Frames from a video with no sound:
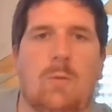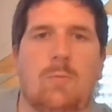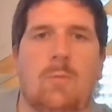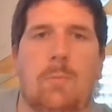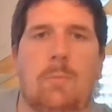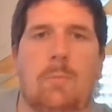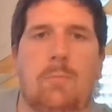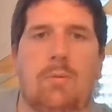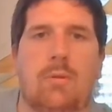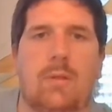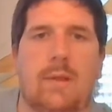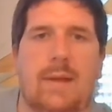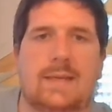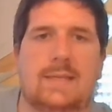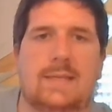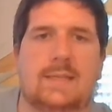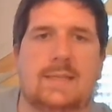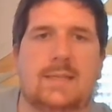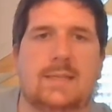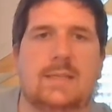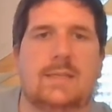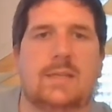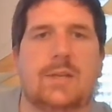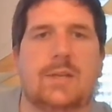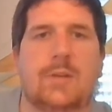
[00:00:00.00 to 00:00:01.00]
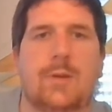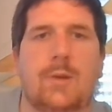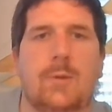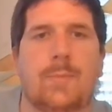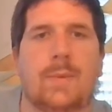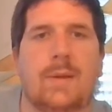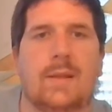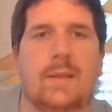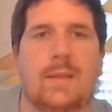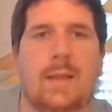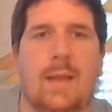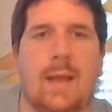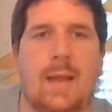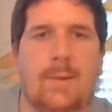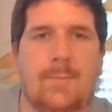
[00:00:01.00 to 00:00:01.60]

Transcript: replaces human labor.